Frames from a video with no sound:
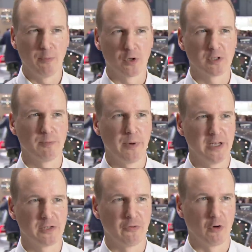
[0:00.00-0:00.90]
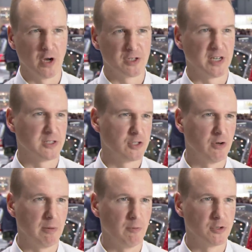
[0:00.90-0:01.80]
important place for us as a
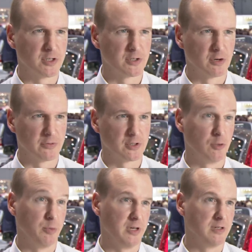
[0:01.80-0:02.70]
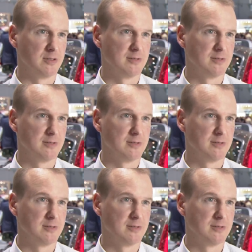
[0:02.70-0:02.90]
streaming music service to be.